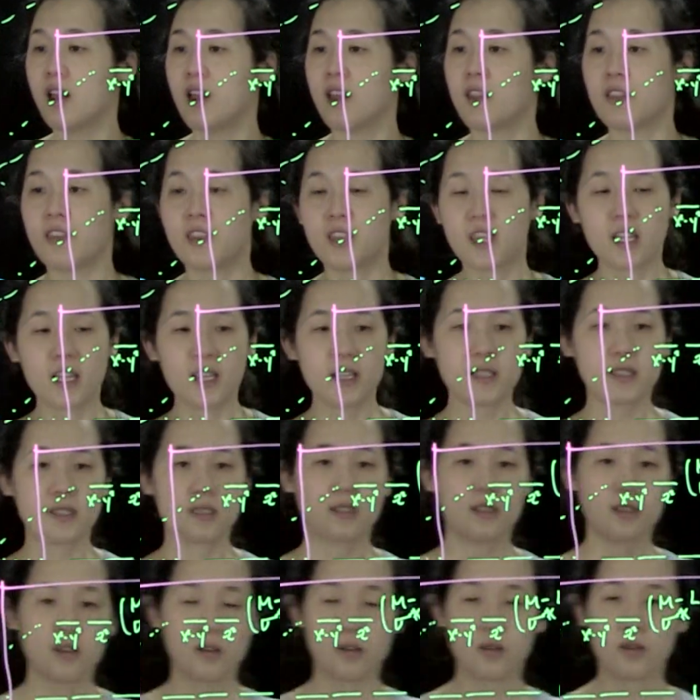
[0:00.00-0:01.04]
these
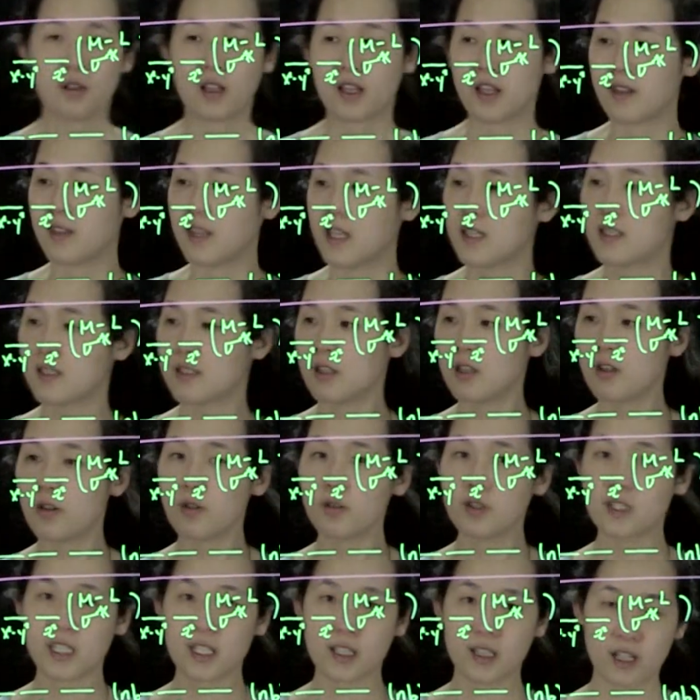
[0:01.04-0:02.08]
two, like these two
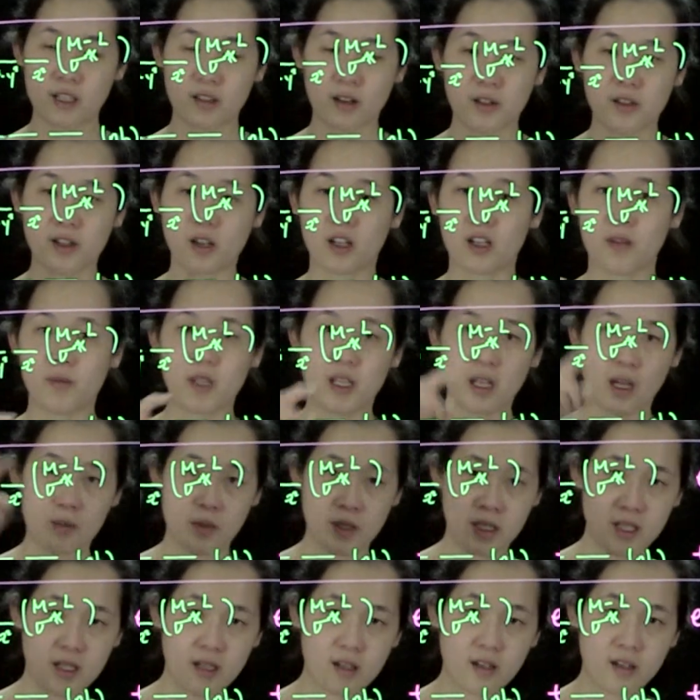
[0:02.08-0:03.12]
d electrons are going to be up
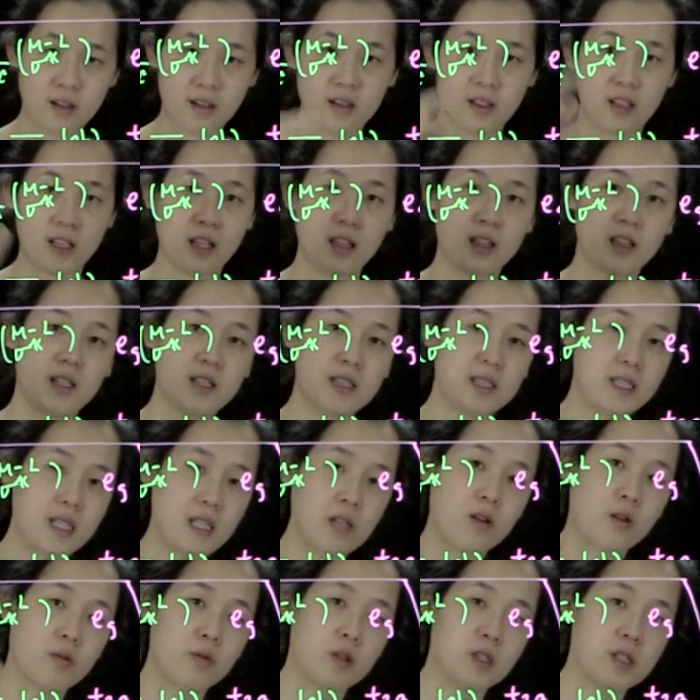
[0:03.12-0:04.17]
here in this d
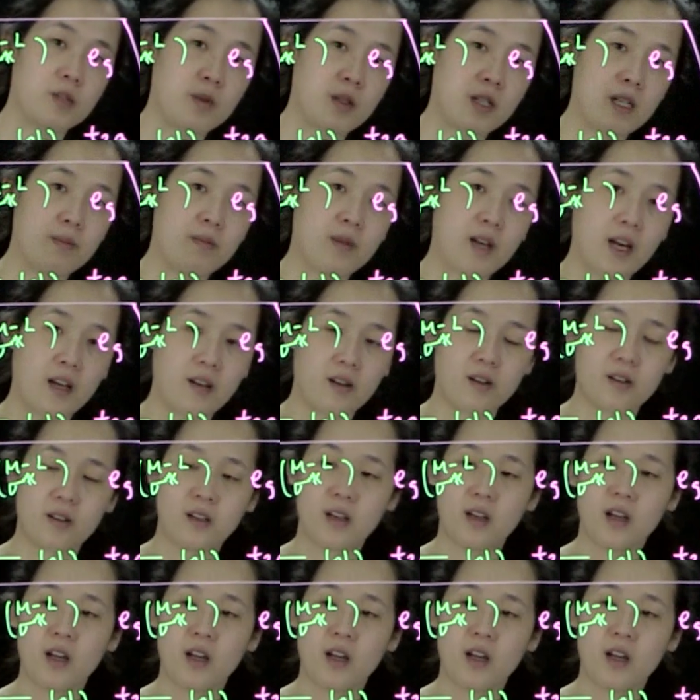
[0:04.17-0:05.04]
orbital splitting pattern.